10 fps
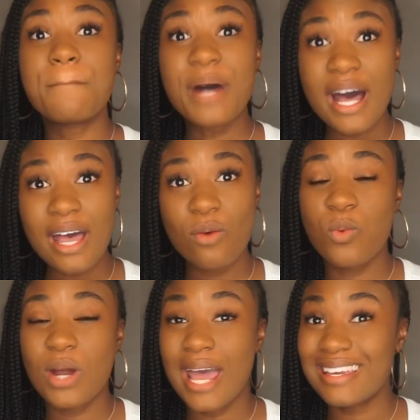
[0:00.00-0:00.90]
But
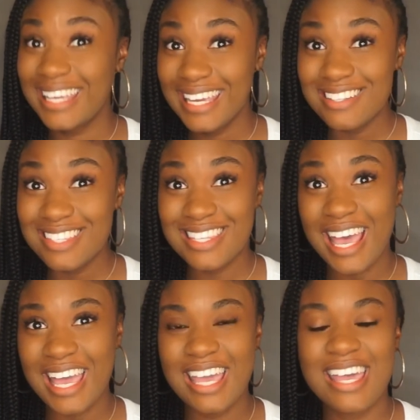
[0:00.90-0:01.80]
what I can
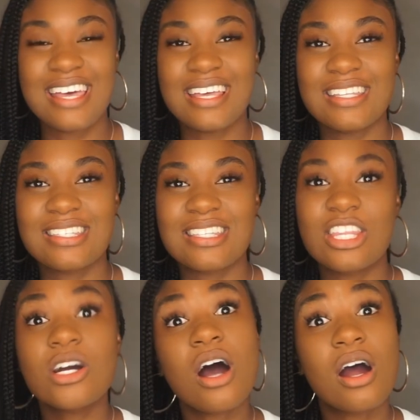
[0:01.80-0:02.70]
say is
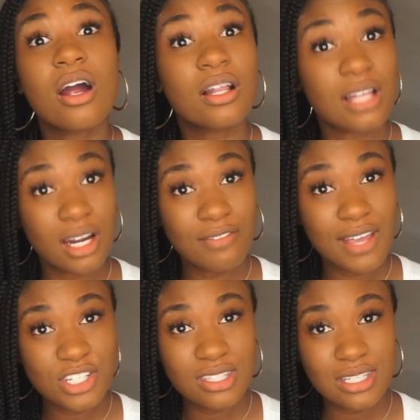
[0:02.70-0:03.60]
there are a lot of
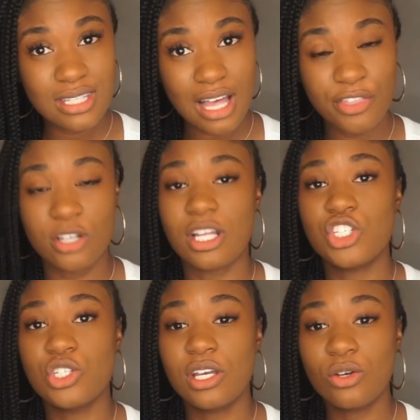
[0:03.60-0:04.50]
agencies out there
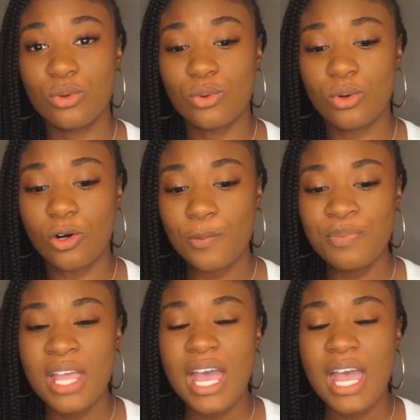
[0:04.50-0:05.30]
that you can Google,